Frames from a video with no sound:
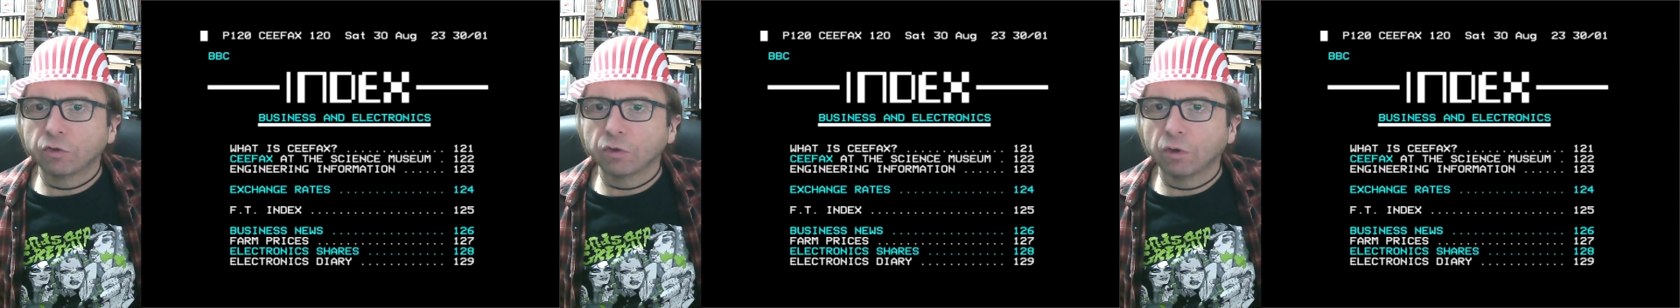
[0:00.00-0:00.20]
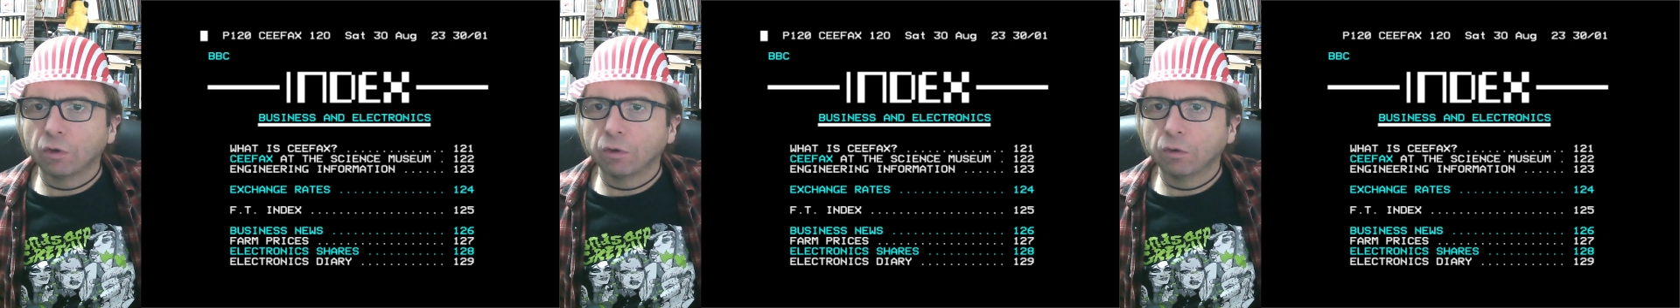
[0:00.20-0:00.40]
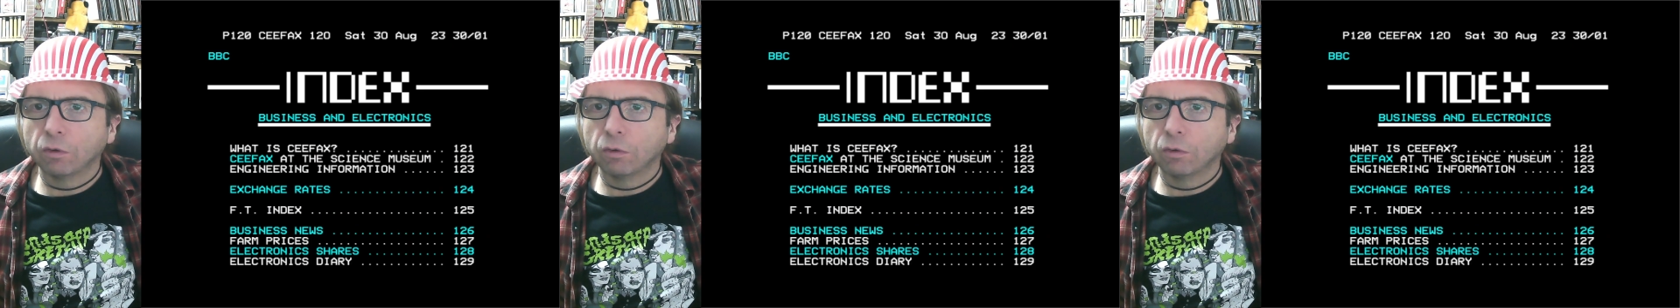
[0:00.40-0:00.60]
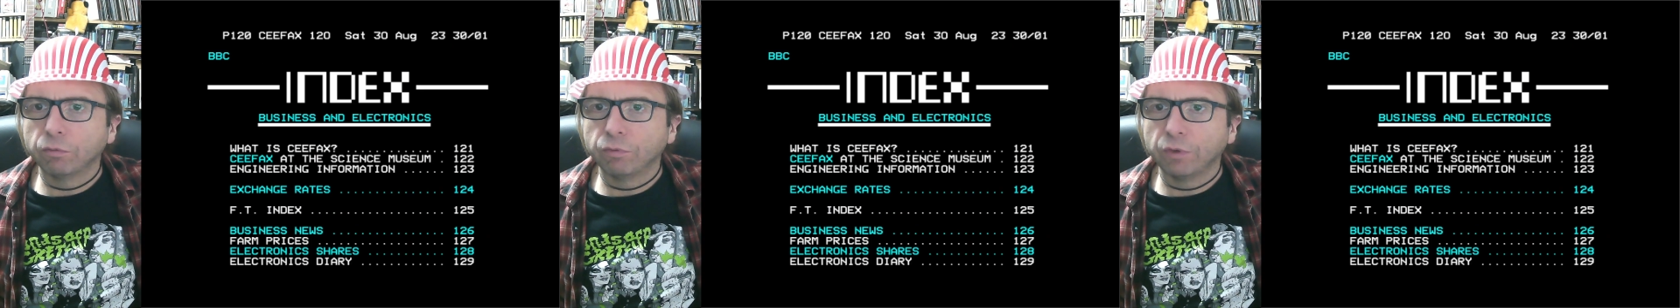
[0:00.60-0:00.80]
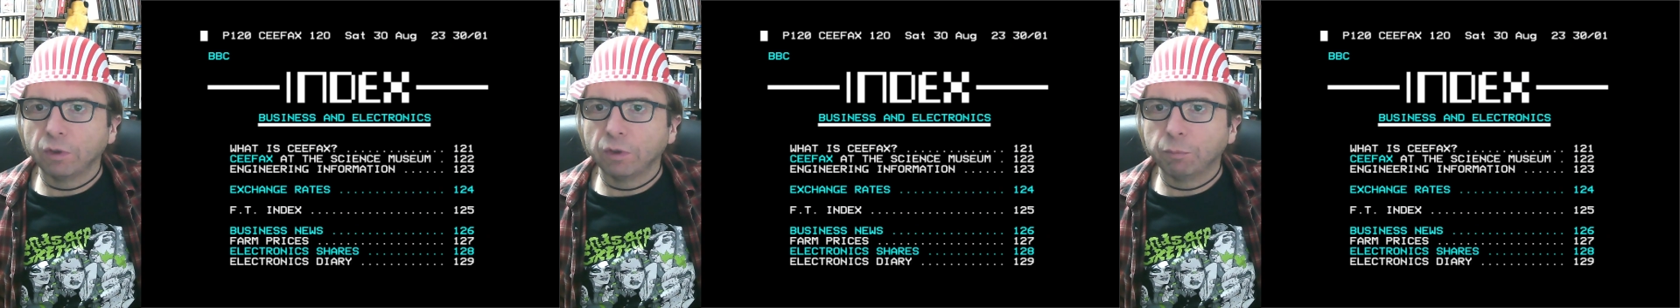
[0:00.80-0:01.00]
of
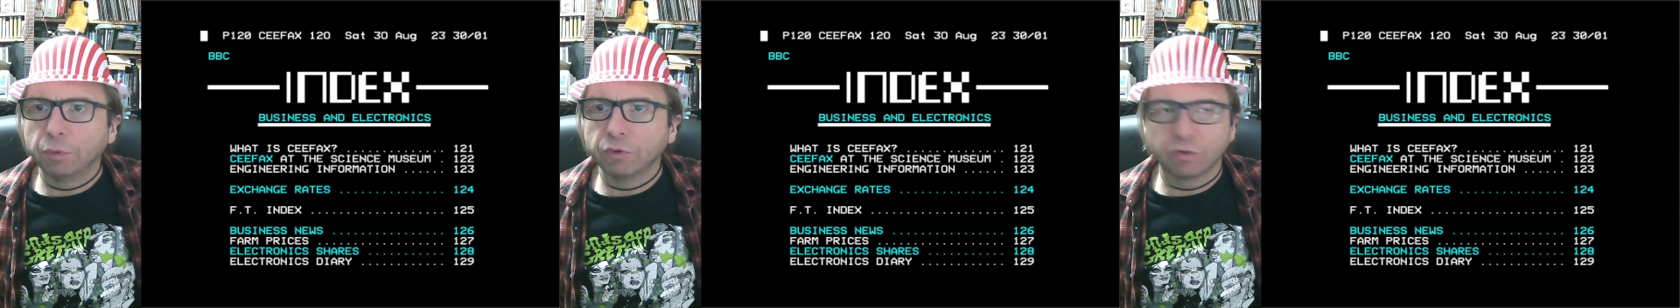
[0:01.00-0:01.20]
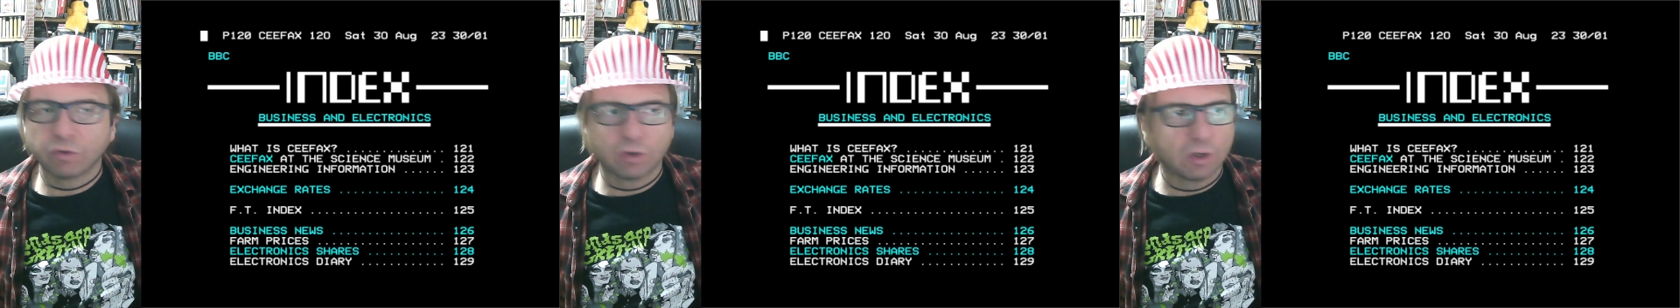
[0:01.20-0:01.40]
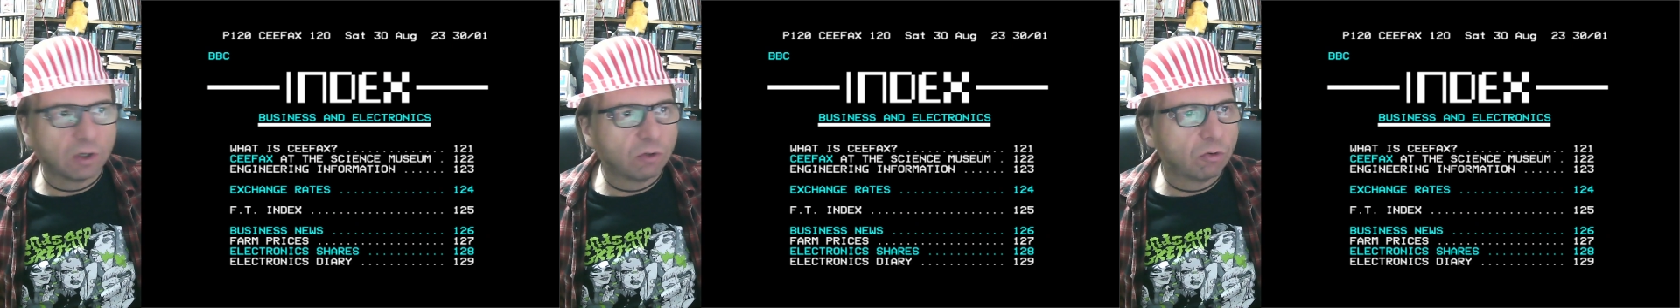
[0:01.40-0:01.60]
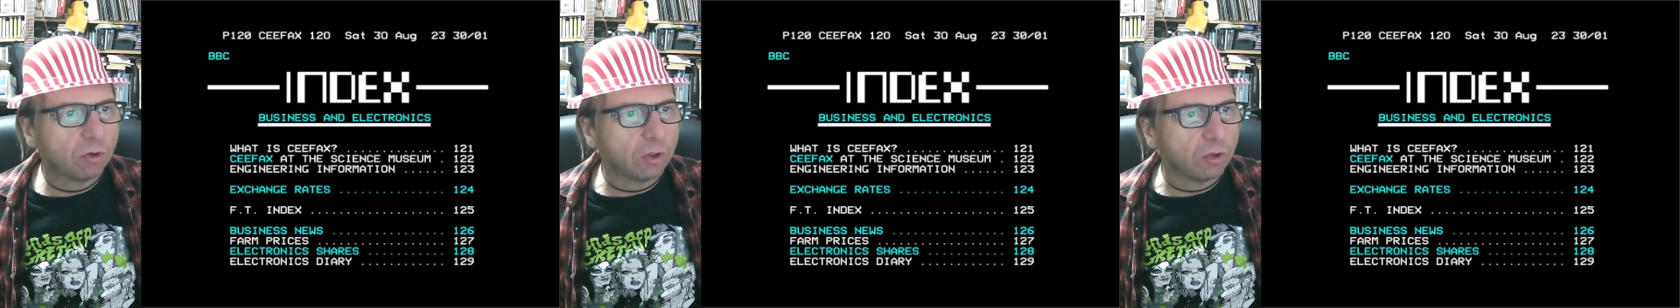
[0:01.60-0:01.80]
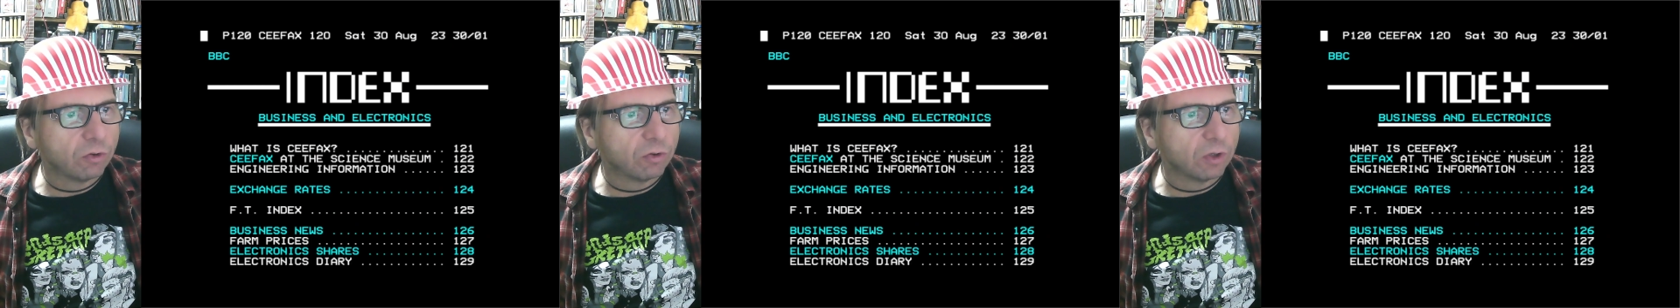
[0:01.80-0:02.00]
the business and
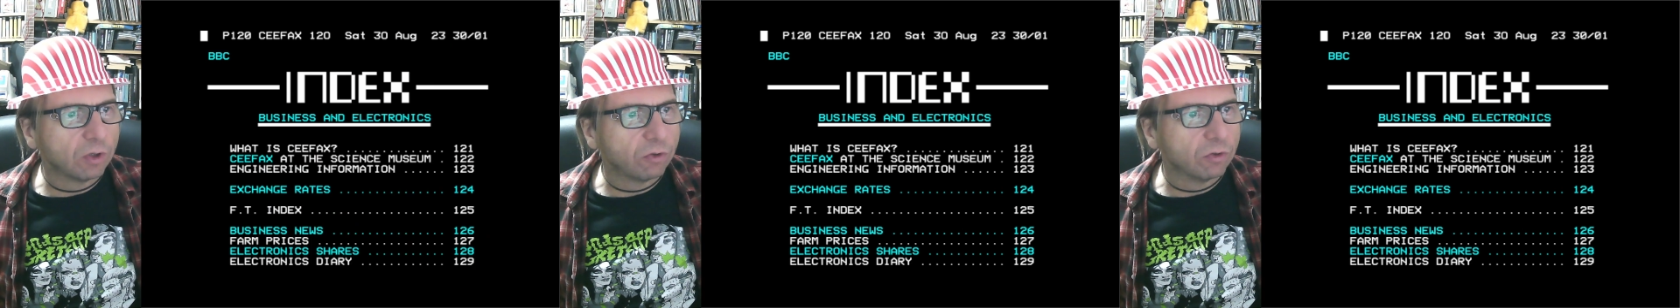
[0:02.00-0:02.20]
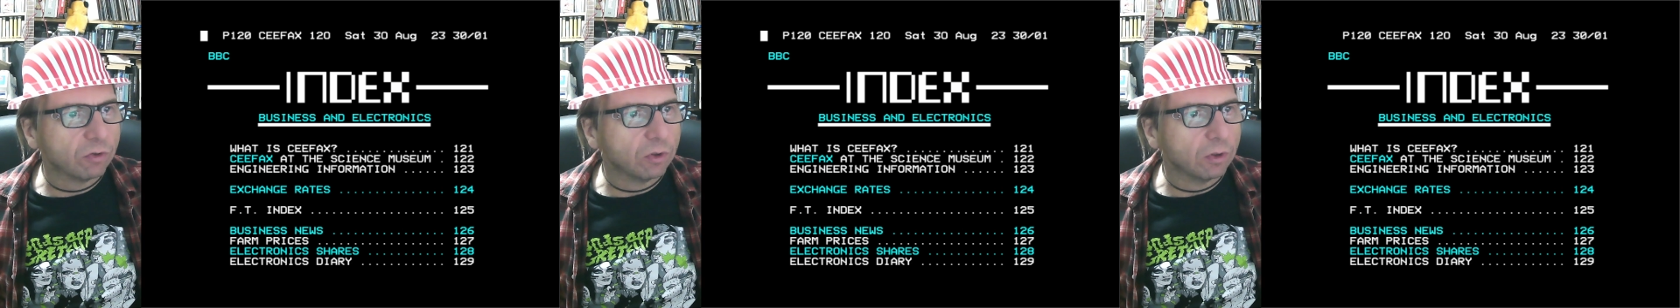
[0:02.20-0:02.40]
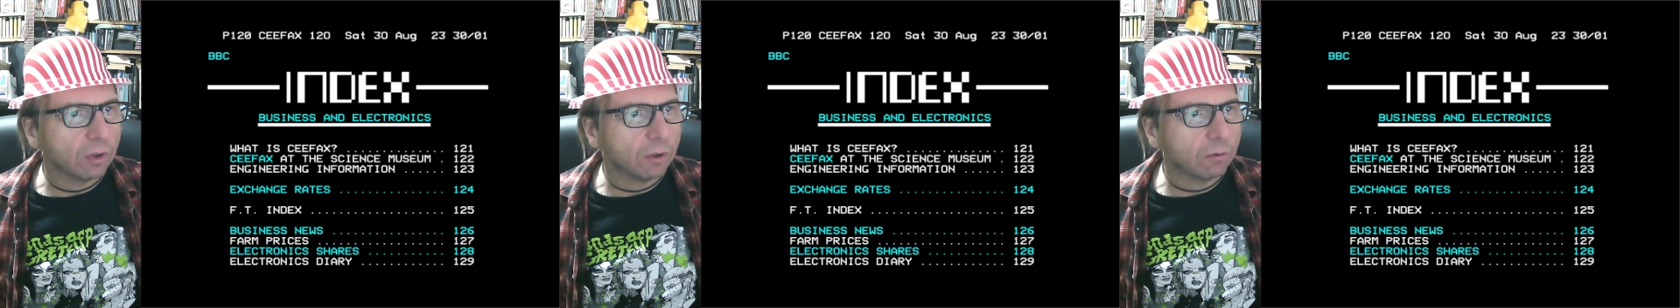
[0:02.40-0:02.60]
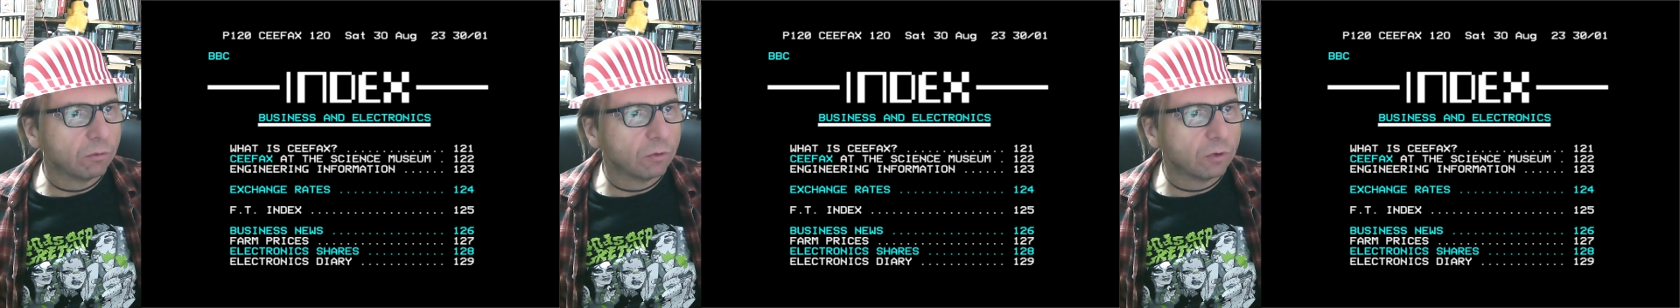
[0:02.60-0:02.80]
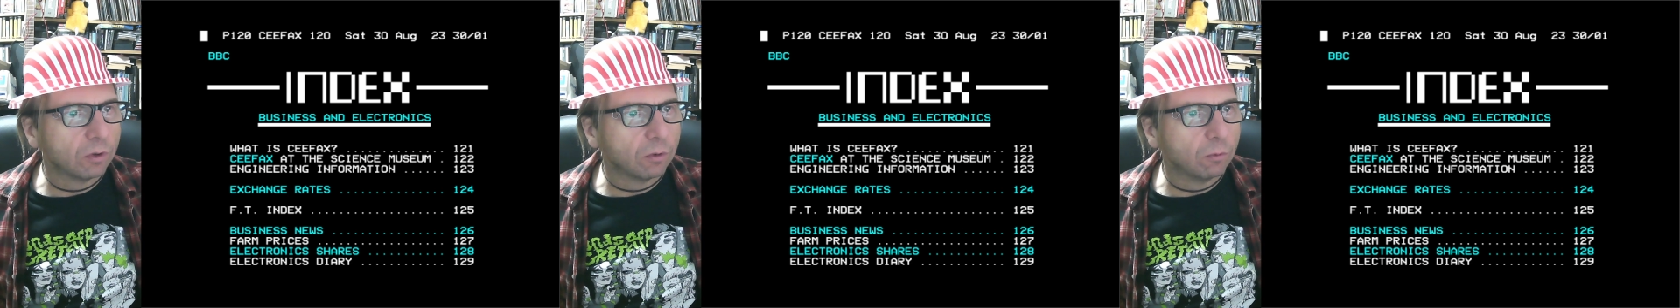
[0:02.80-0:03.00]
electronics section now,
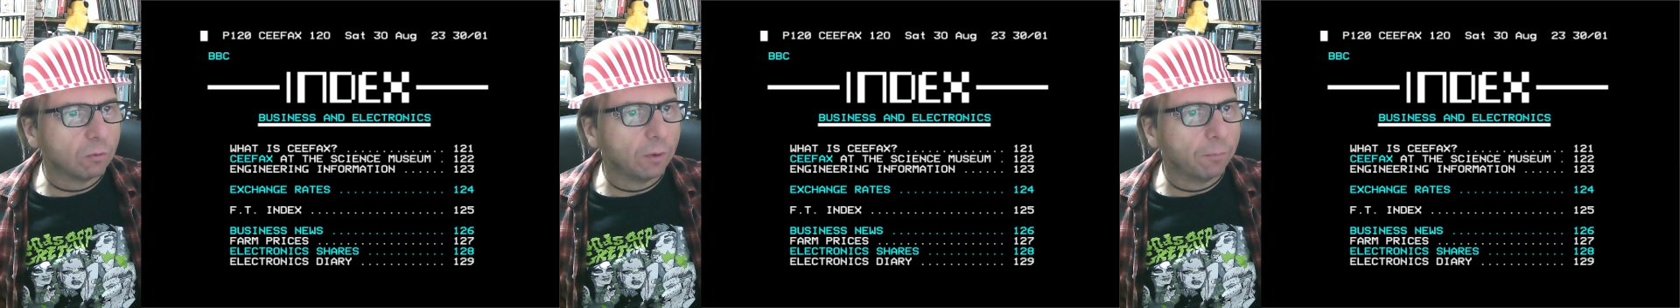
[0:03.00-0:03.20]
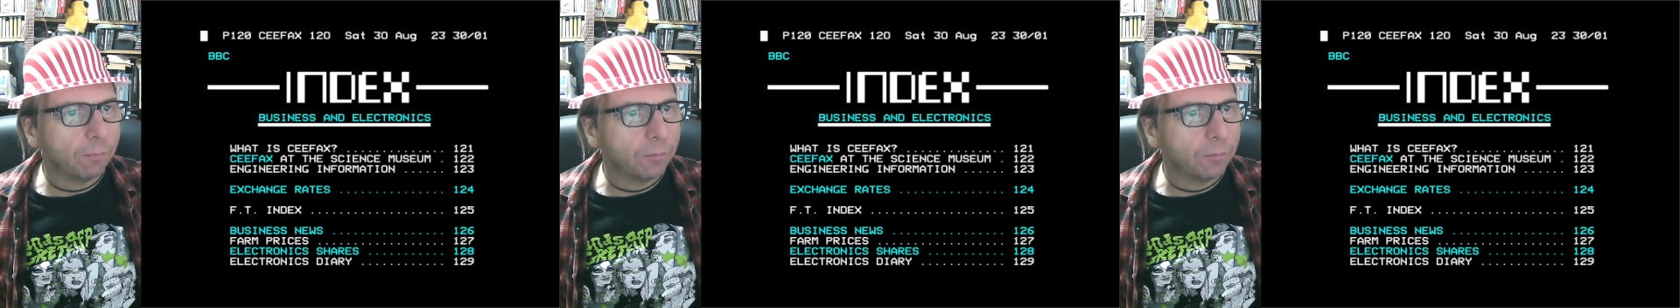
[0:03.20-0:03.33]
so